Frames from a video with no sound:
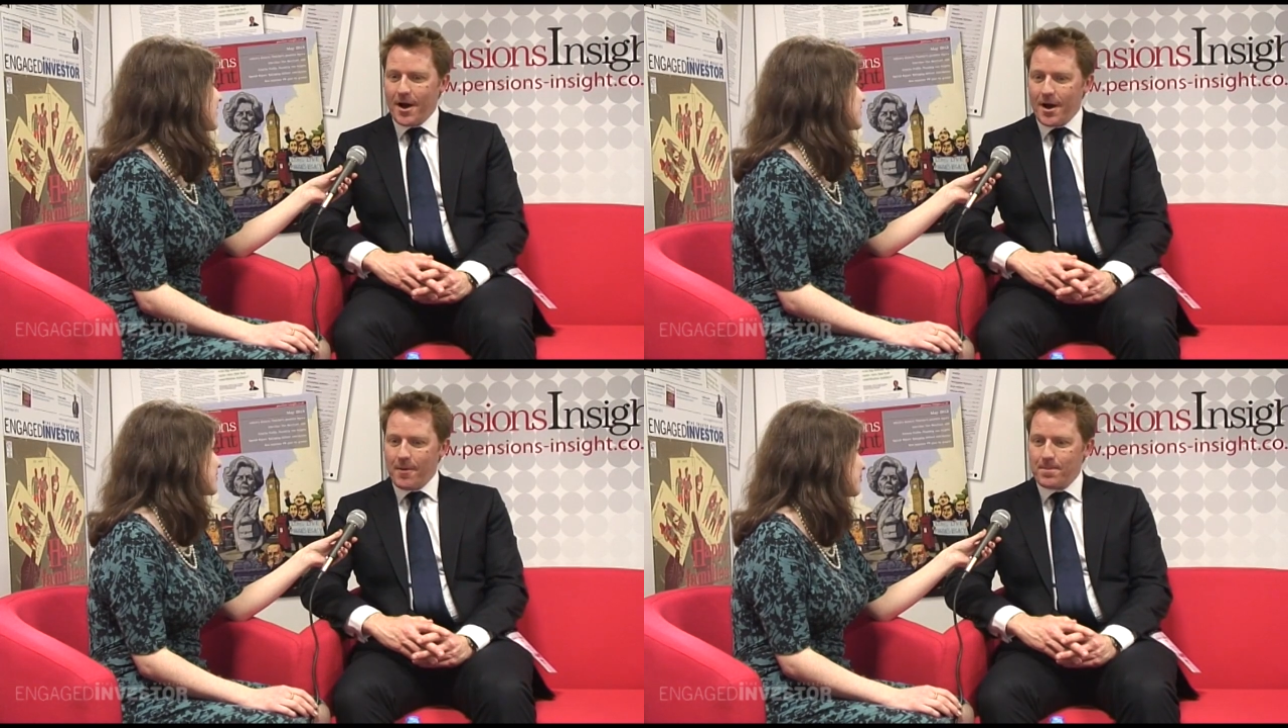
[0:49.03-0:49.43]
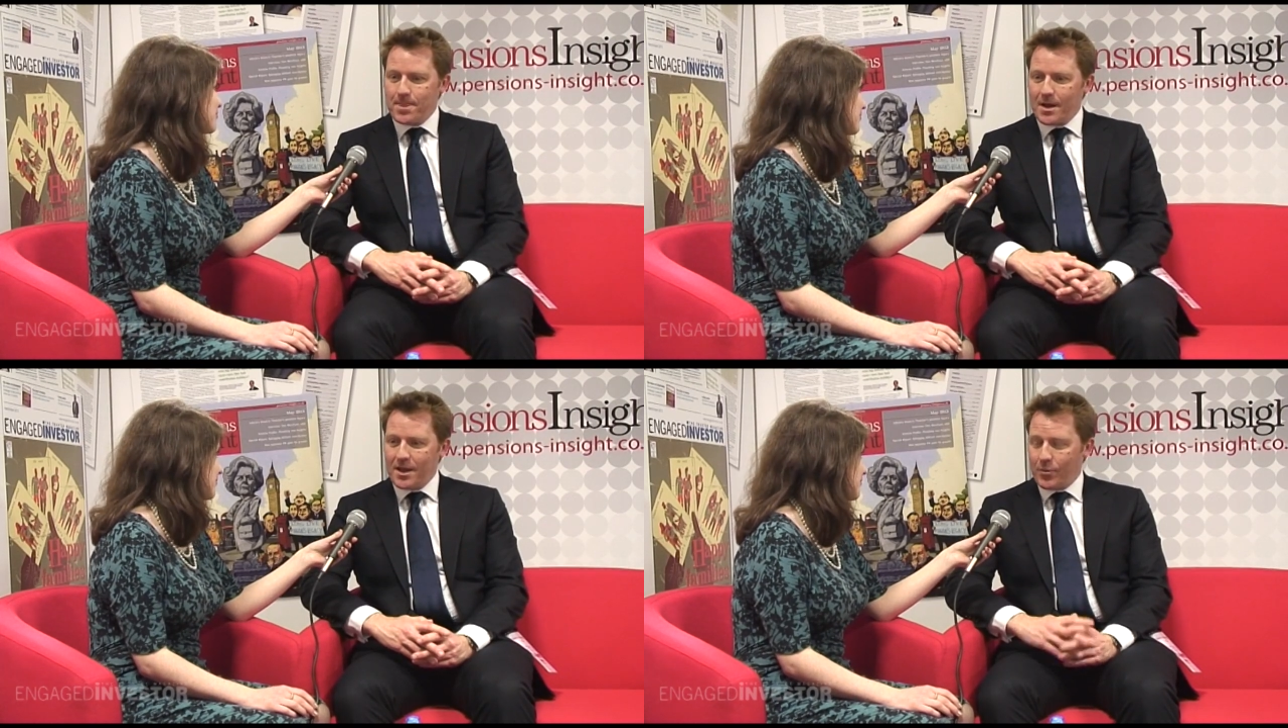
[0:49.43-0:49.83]

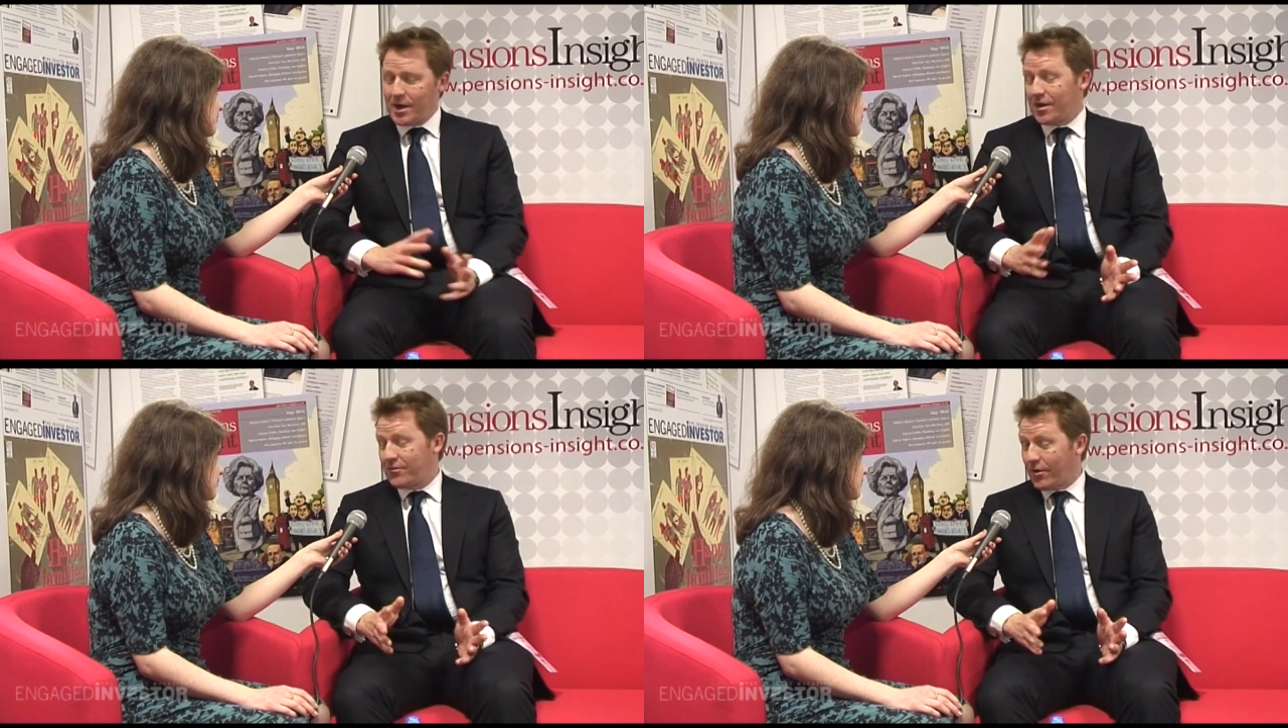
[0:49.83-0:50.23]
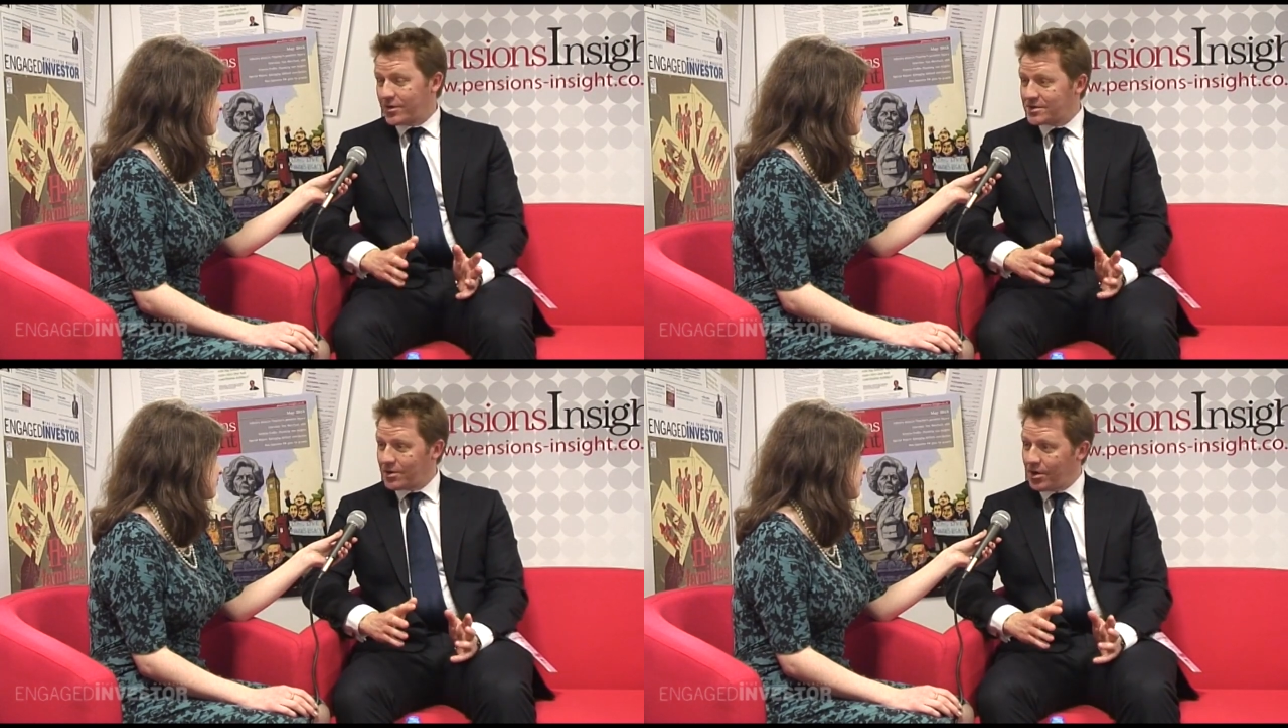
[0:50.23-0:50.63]
And then we kind of
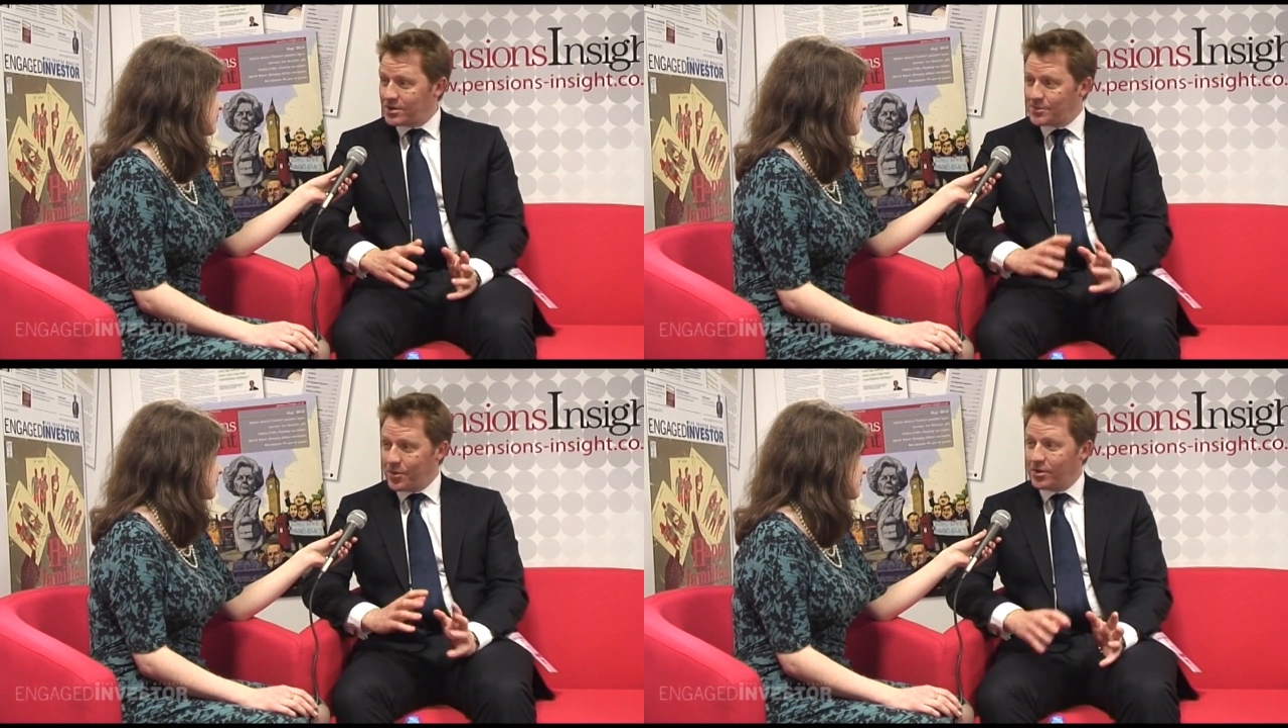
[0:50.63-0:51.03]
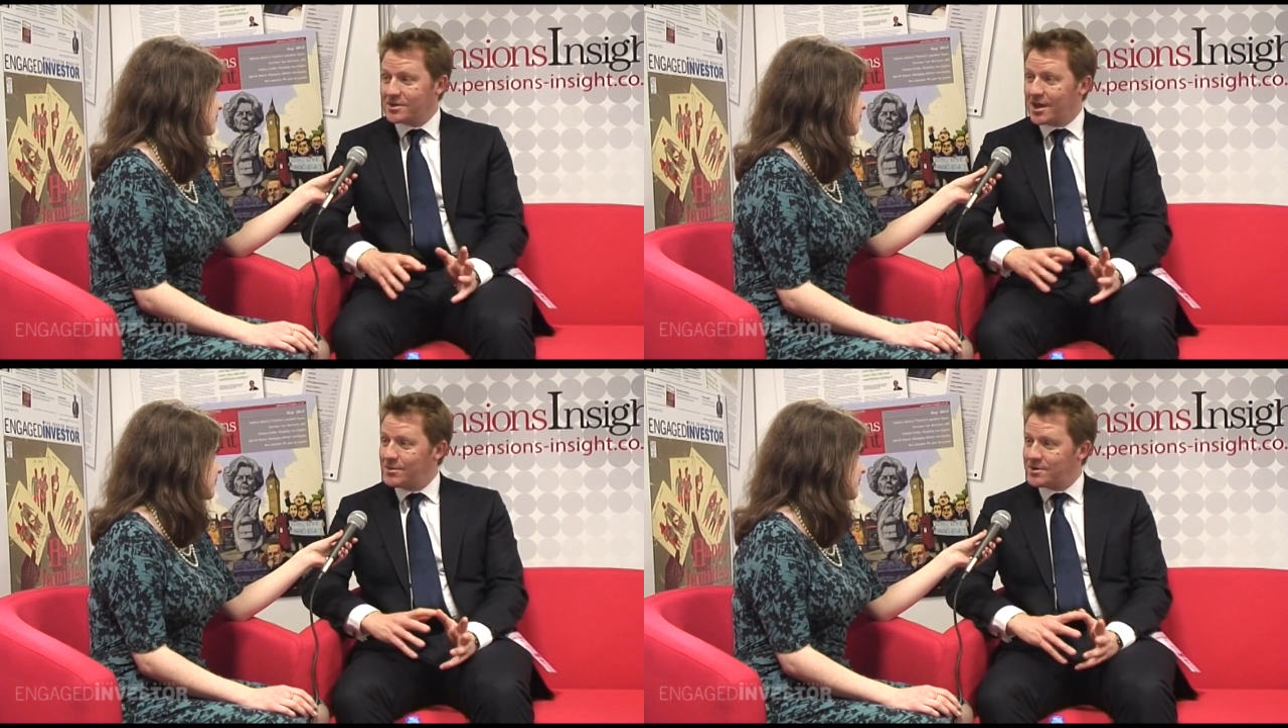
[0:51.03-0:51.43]
focused on small
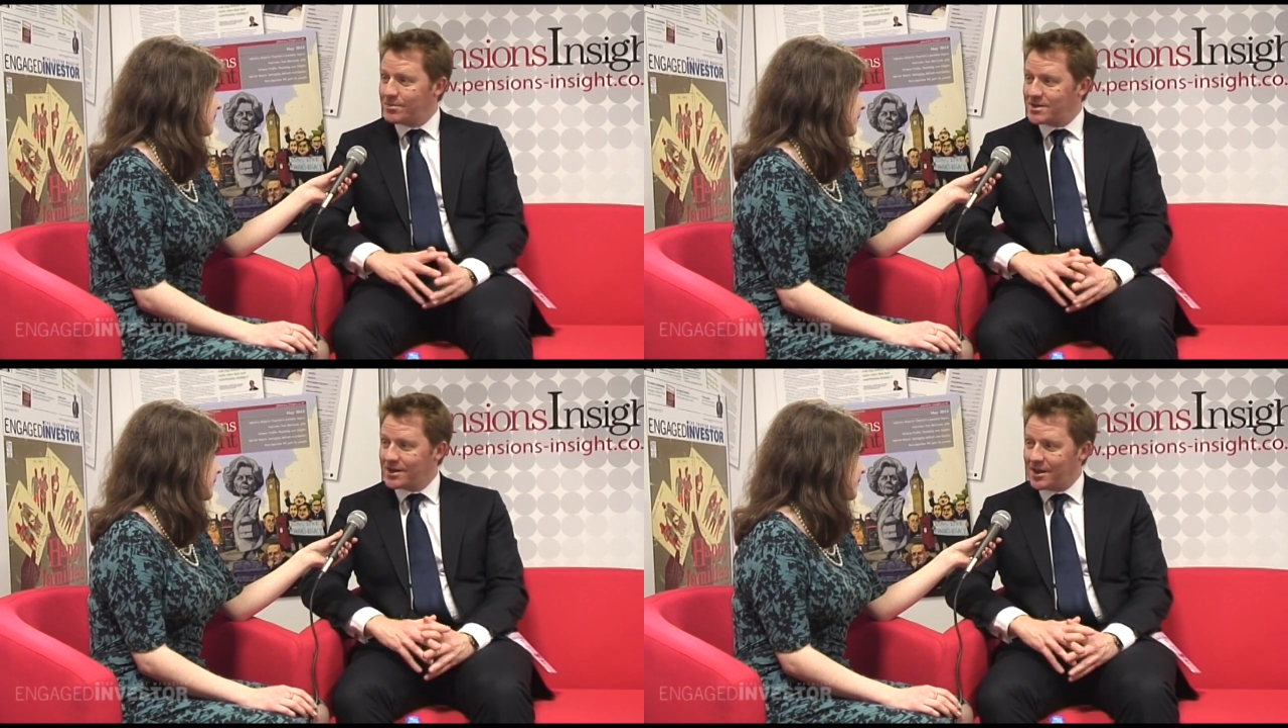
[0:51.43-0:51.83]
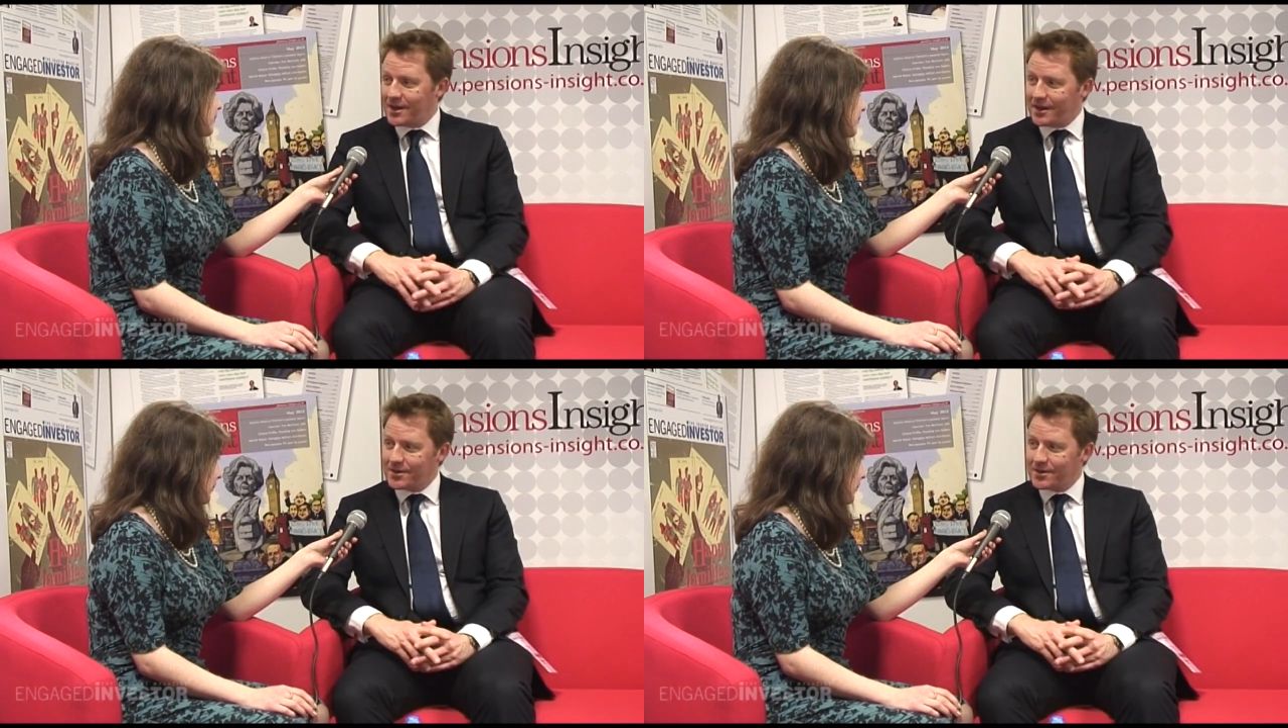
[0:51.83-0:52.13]
schemes in particular,